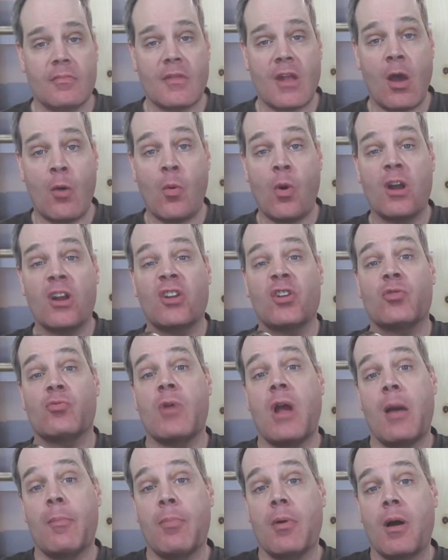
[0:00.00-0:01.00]
I wanted to
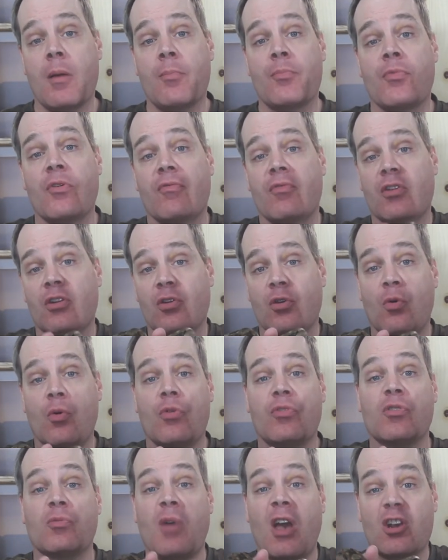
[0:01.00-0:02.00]
wrap up the video
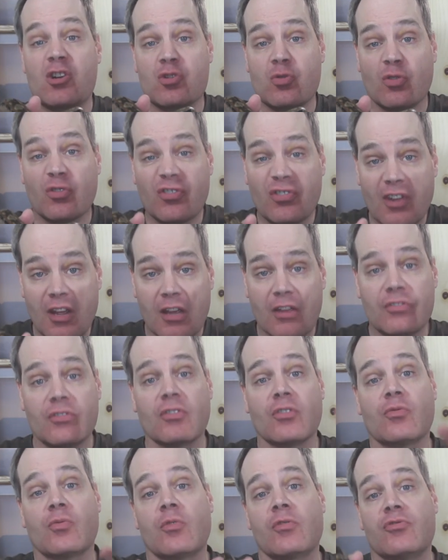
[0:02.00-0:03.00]
with some actual snakes
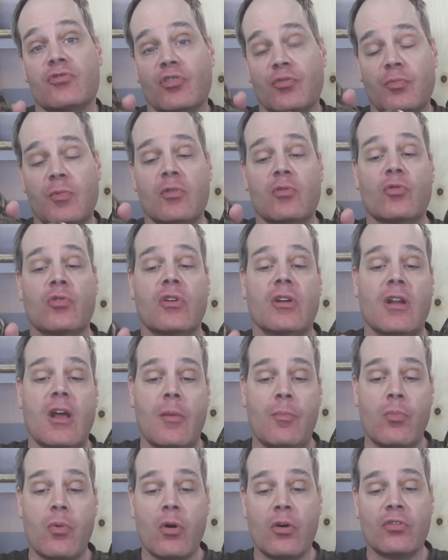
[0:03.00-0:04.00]
since we've just been looking
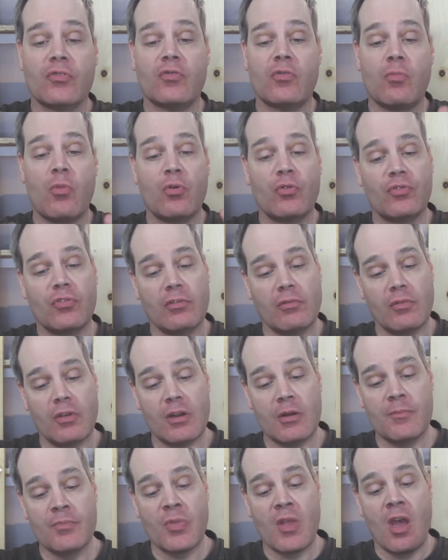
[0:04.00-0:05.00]
at books for most of
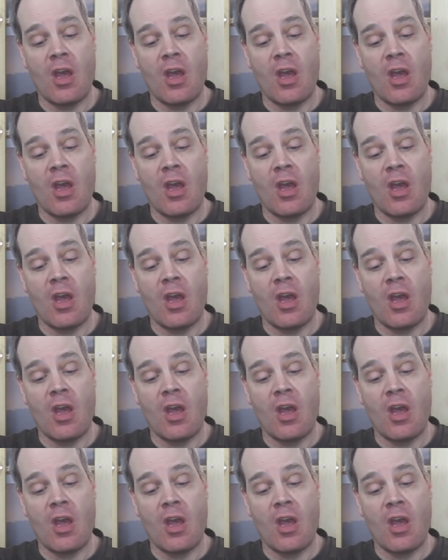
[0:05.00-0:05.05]
it.